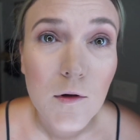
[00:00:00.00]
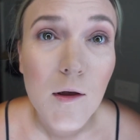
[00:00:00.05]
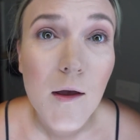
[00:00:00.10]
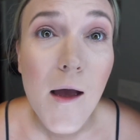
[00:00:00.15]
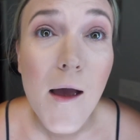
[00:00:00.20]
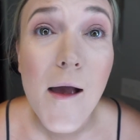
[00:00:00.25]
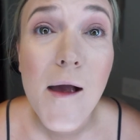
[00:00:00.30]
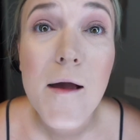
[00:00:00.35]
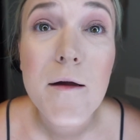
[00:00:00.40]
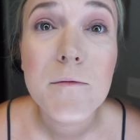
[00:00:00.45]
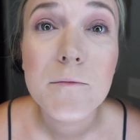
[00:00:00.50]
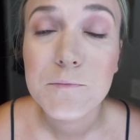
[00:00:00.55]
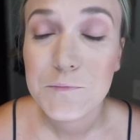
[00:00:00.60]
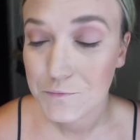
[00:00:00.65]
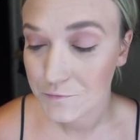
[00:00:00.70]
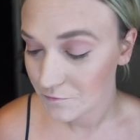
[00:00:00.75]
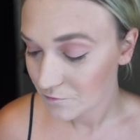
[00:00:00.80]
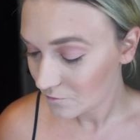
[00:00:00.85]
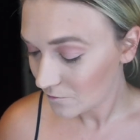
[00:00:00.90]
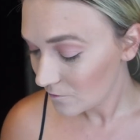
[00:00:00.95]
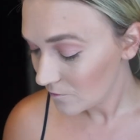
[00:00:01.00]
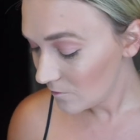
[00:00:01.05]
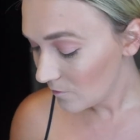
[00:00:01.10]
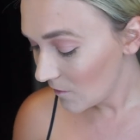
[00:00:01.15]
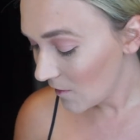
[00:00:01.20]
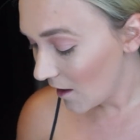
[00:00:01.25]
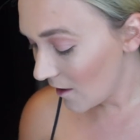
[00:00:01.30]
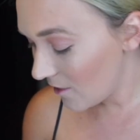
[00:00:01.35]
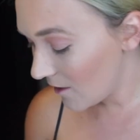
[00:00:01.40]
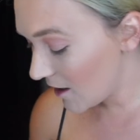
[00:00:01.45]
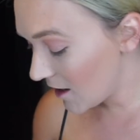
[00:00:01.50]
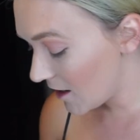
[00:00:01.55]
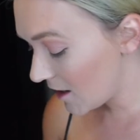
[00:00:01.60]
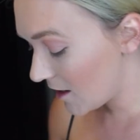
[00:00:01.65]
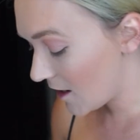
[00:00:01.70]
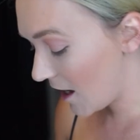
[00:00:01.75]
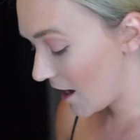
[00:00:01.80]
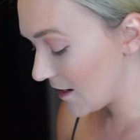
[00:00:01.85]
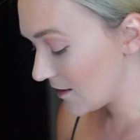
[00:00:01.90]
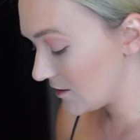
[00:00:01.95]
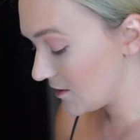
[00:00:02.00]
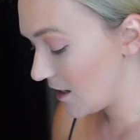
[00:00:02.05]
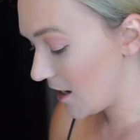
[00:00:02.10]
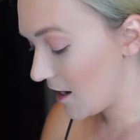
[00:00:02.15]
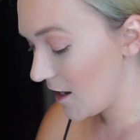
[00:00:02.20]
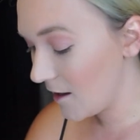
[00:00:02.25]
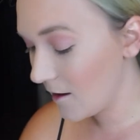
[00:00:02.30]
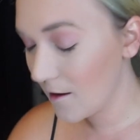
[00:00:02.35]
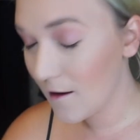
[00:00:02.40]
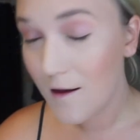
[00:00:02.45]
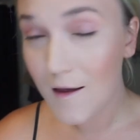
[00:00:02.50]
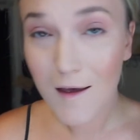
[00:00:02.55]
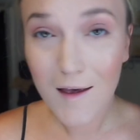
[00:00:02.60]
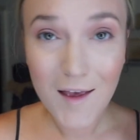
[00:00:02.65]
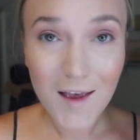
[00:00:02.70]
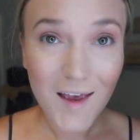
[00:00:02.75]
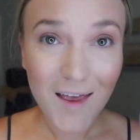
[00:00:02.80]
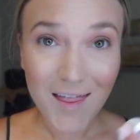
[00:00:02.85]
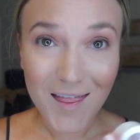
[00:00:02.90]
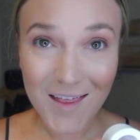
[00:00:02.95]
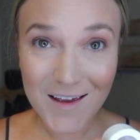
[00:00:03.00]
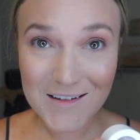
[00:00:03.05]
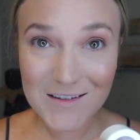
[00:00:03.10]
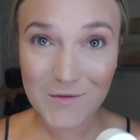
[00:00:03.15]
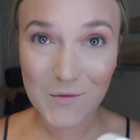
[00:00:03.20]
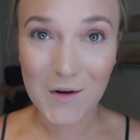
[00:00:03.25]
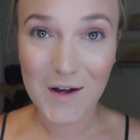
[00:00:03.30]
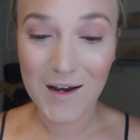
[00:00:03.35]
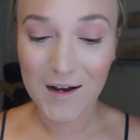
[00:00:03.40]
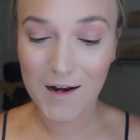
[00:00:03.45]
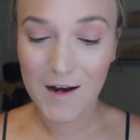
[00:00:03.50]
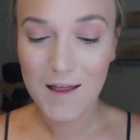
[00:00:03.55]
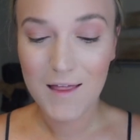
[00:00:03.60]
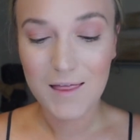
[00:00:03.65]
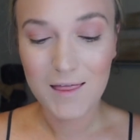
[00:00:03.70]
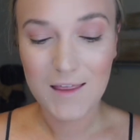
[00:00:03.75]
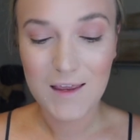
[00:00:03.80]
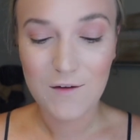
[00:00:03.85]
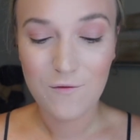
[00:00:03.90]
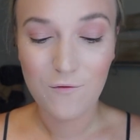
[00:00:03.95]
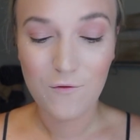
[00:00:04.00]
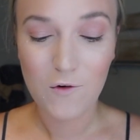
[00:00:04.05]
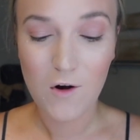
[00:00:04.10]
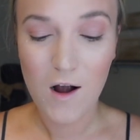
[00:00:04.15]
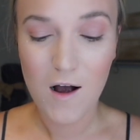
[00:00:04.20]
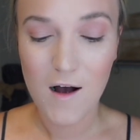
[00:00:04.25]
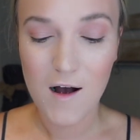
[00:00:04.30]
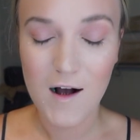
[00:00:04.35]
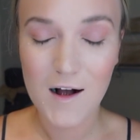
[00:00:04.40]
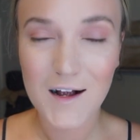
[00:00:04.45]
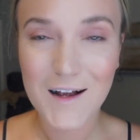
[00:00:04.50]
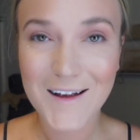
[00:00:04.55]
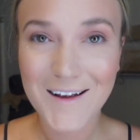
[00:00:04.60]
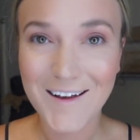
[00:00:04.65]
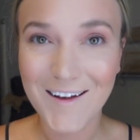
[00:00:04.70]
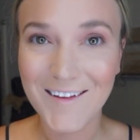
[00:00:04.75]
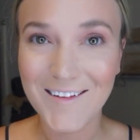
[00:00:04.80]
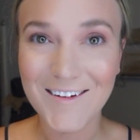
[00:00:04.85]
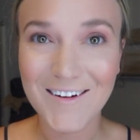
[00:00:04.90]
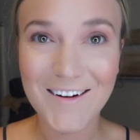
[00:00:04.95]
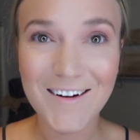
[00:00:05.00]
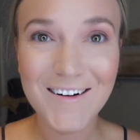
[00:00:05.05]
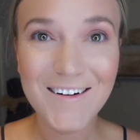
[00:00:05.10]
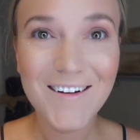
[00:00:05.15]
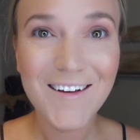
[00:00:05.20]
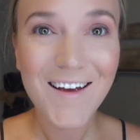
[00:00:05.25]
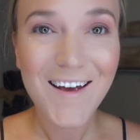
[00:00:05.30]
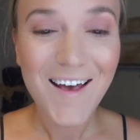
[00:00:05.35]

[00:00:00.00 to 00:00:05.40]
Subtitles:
Okay, and then I take this one, the Frog color,